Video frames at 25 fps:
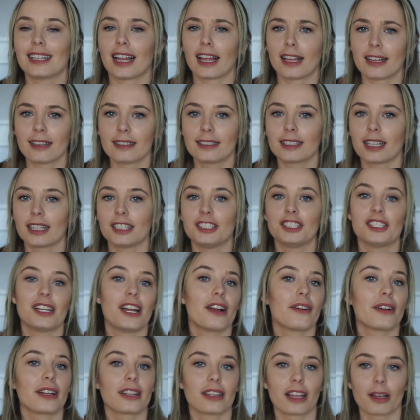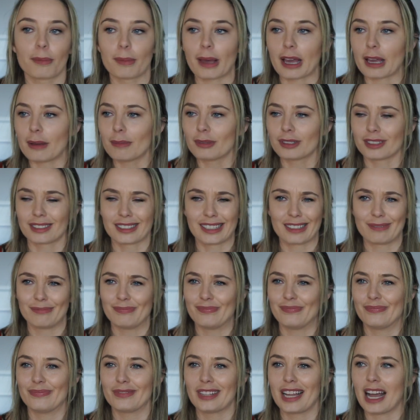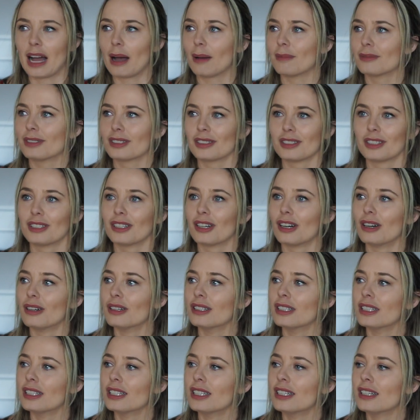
like, something generic like babe. So I was like, absolutely not.